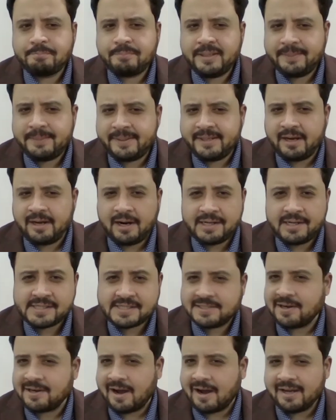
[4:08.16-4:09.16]
PBR
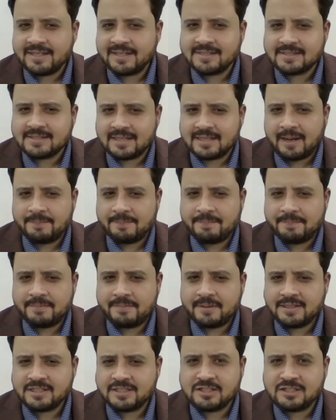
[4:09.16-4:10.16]
stock is up
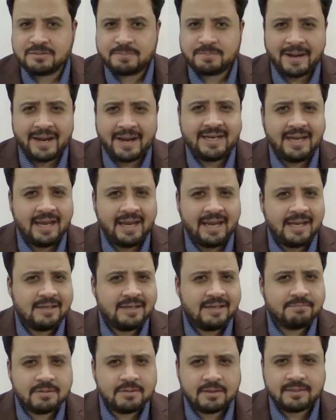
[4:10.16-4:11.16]
despite
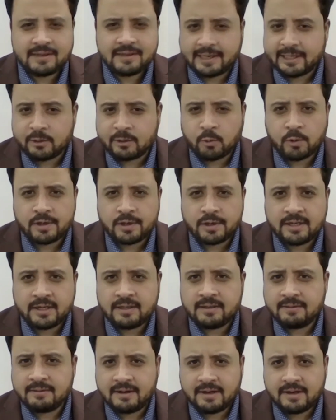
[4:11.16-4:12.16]
a third
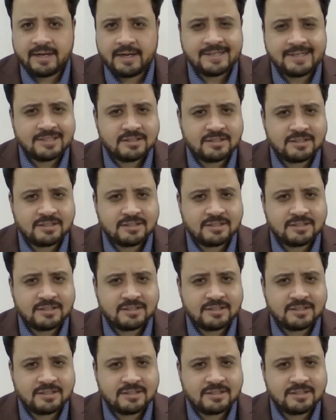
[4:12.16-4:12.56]
quarter earnings